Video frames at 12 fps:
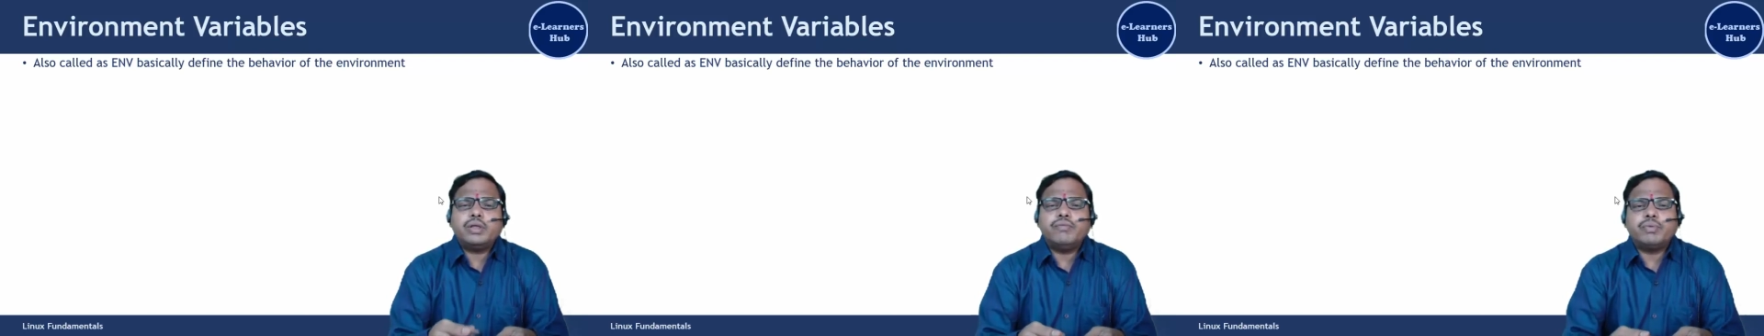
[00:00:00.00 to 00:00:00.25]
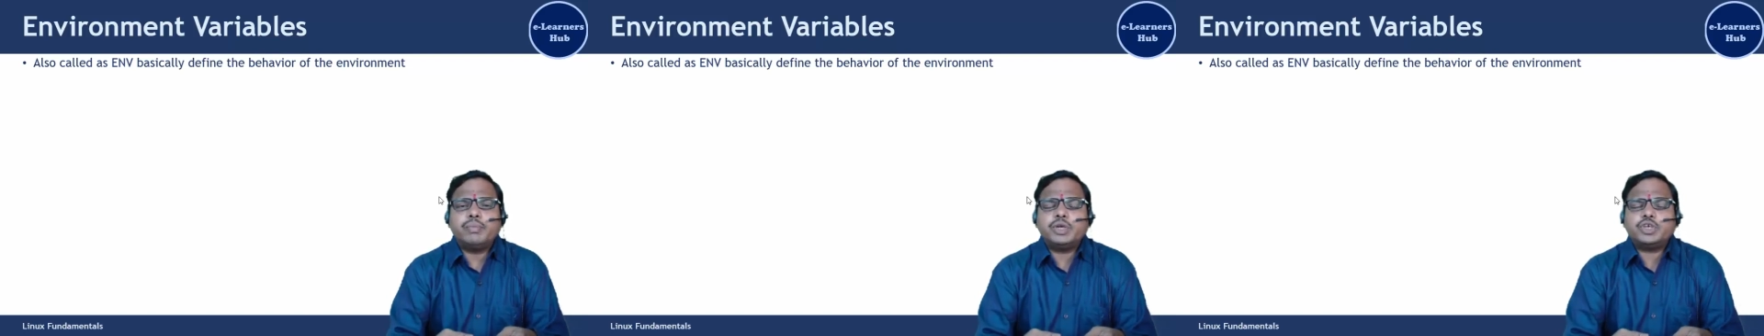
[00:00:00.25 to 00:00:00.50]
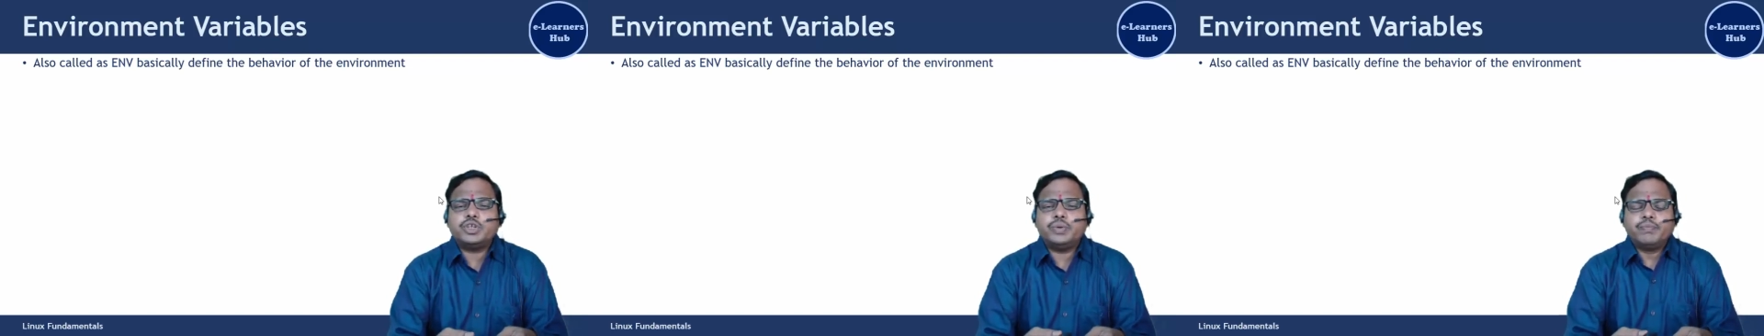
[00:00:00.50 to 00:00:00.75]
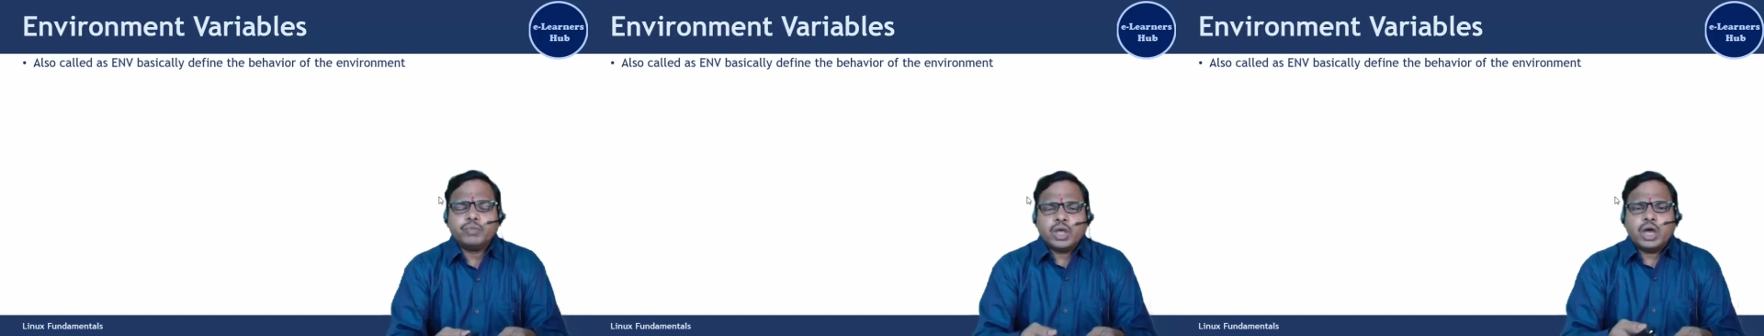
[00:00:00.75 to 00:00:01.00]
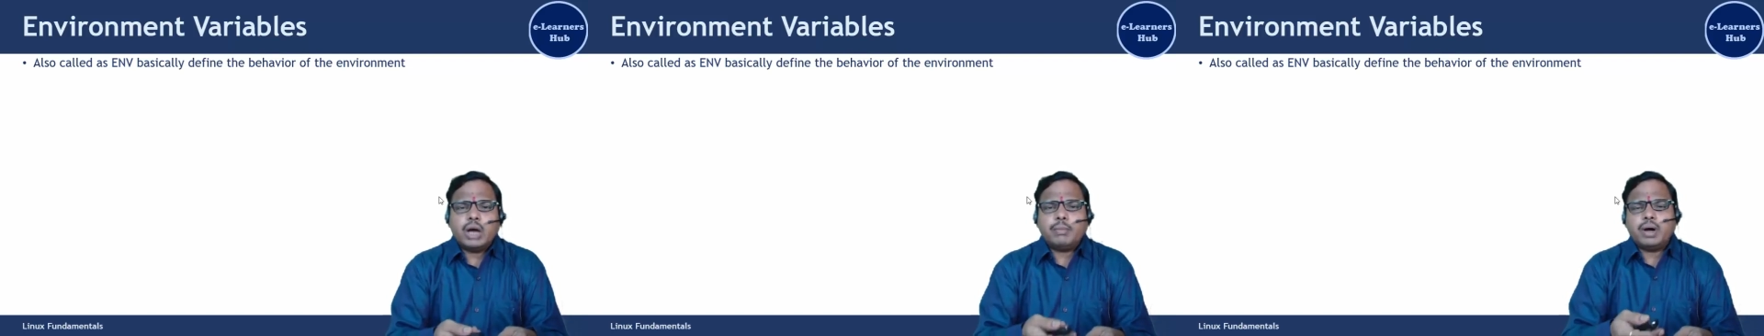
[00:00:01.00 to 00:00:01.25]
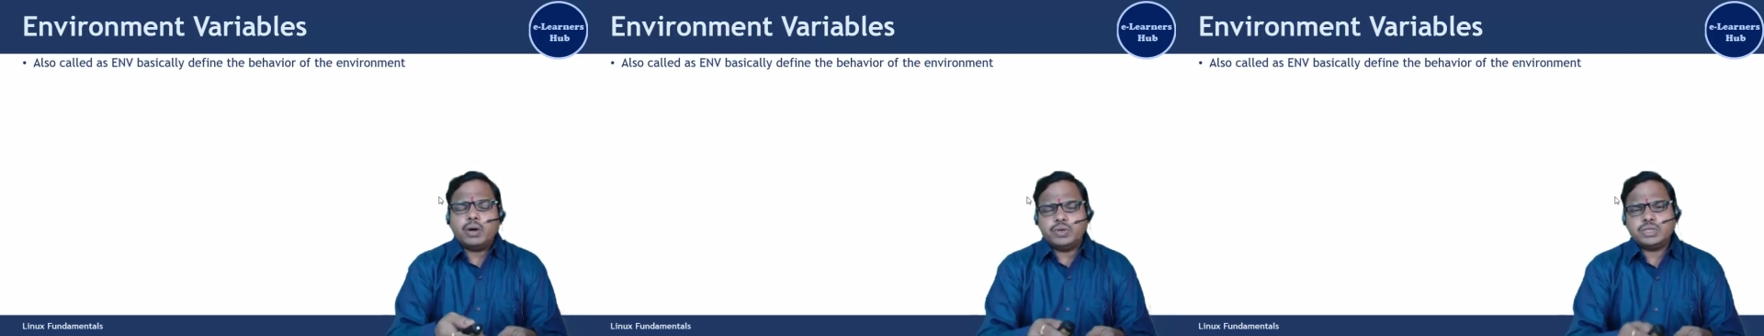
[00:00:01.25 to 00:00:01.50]
information
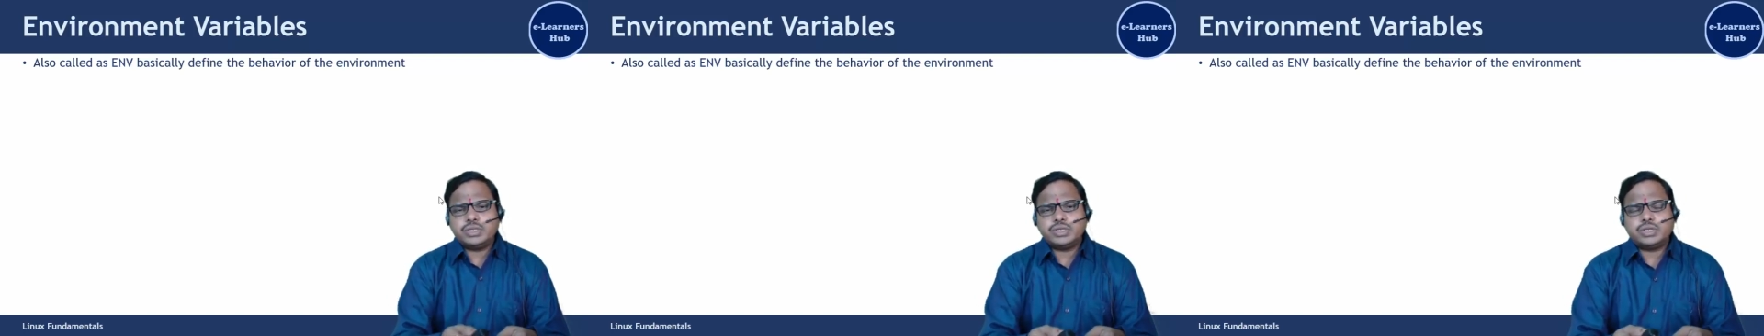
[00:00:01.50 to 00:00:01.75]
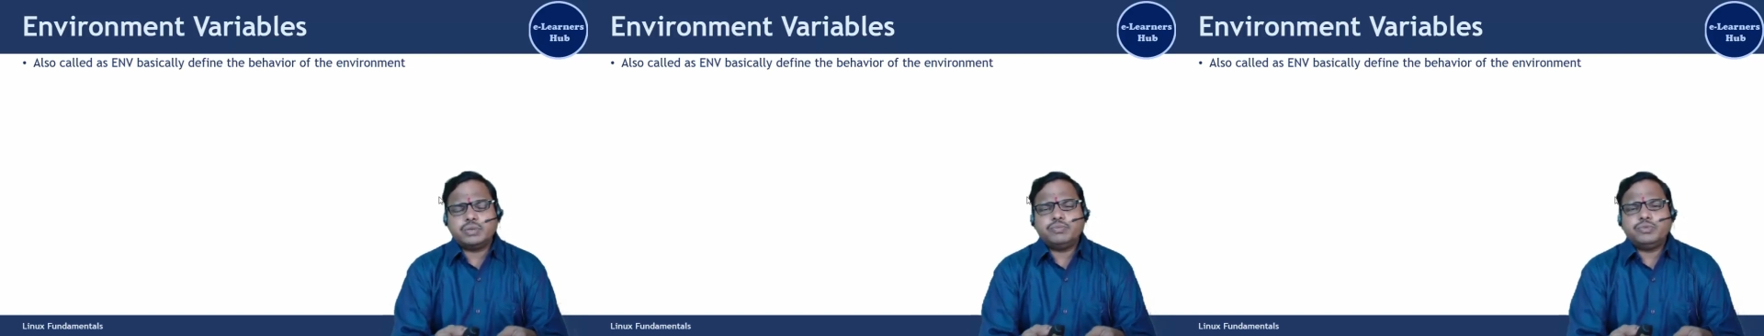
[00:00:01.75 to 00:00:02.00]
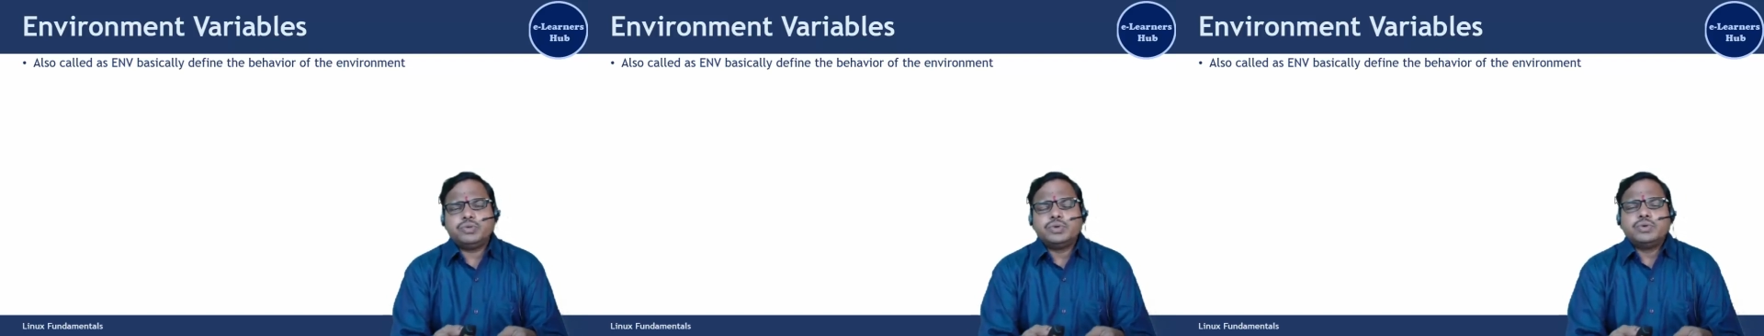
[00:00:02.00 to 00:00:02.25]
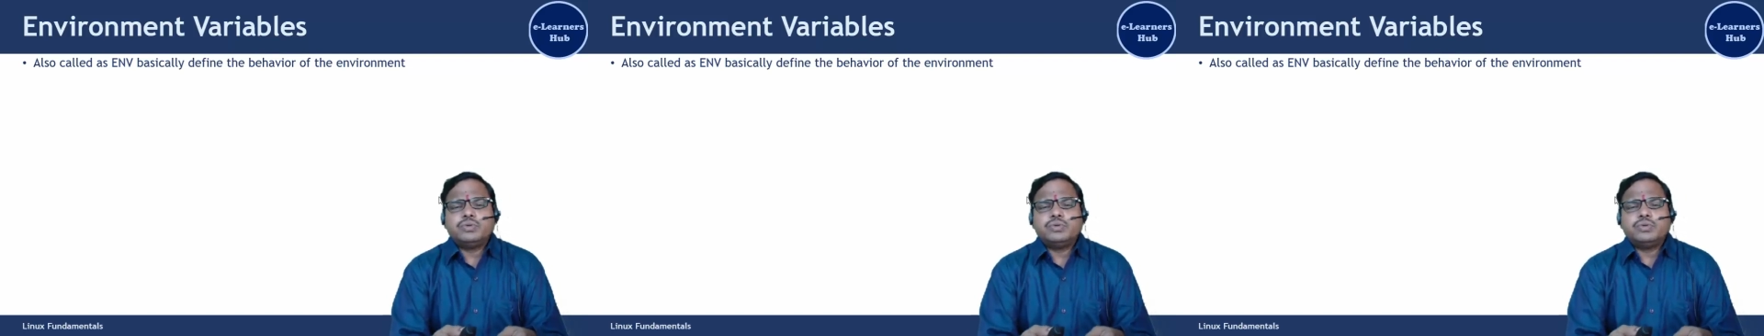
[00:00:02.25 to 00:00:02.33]
about the system.